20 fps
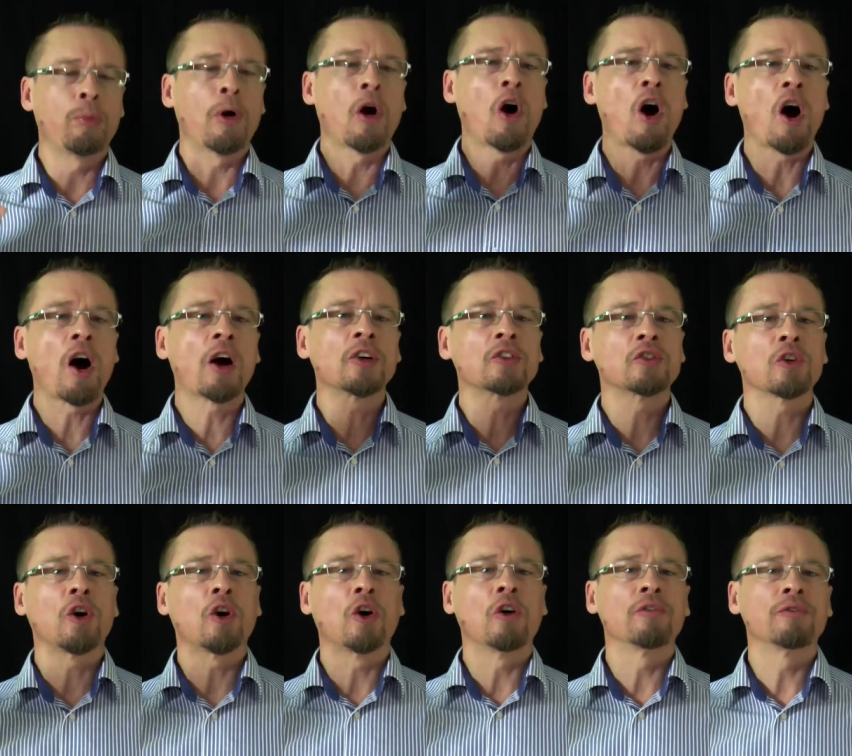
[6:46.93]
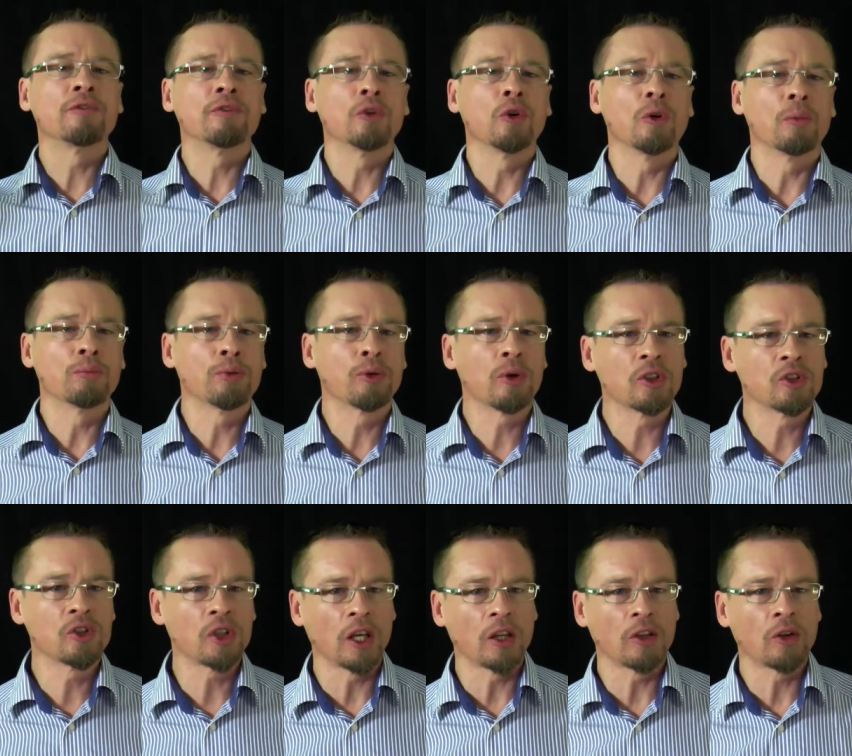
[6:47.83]
part of your
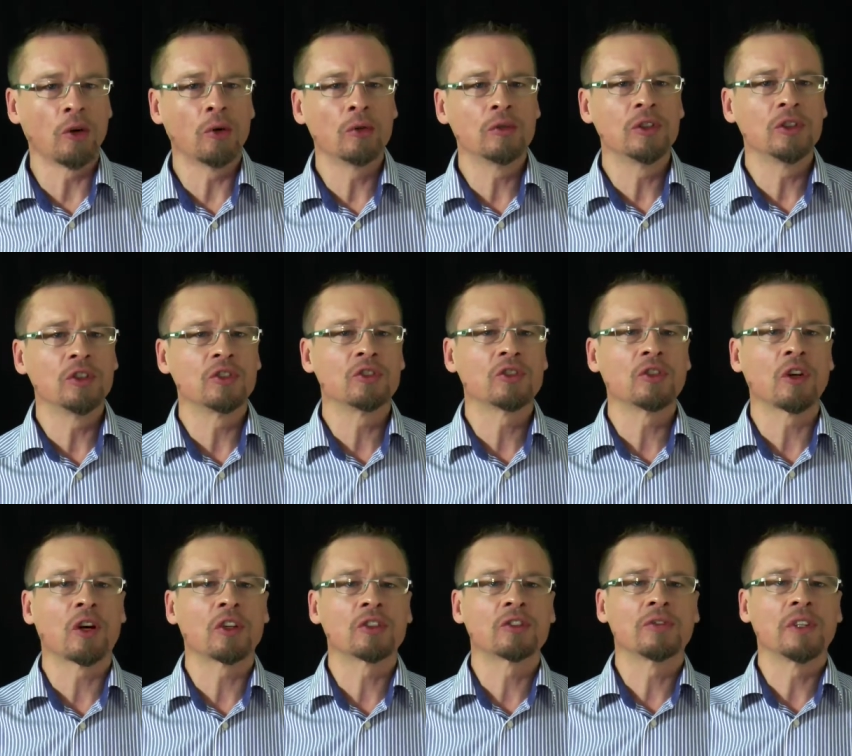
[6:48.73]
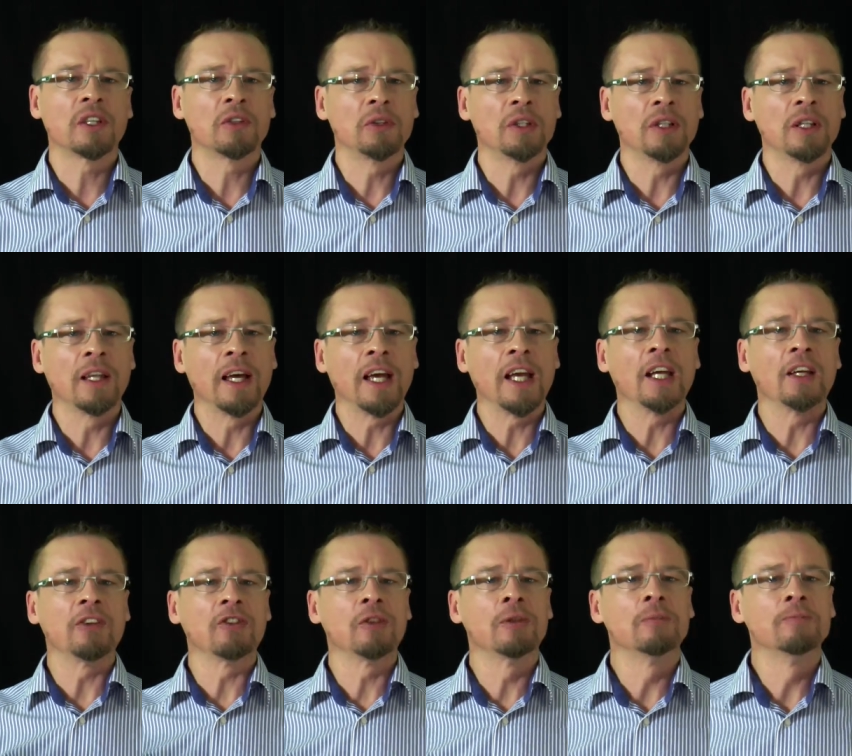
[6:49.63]
project only starts very
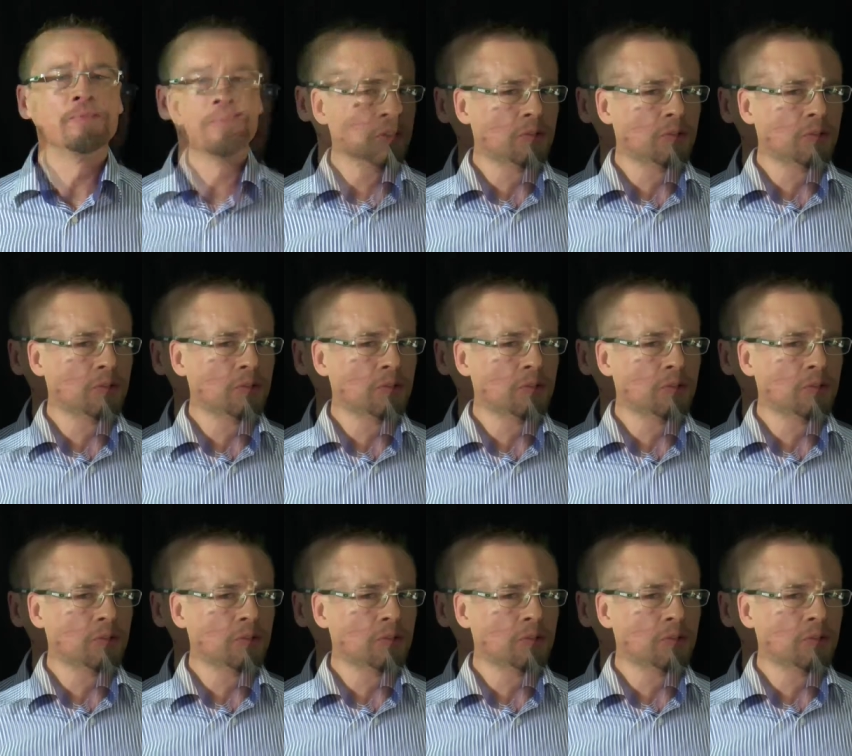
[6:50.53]
late?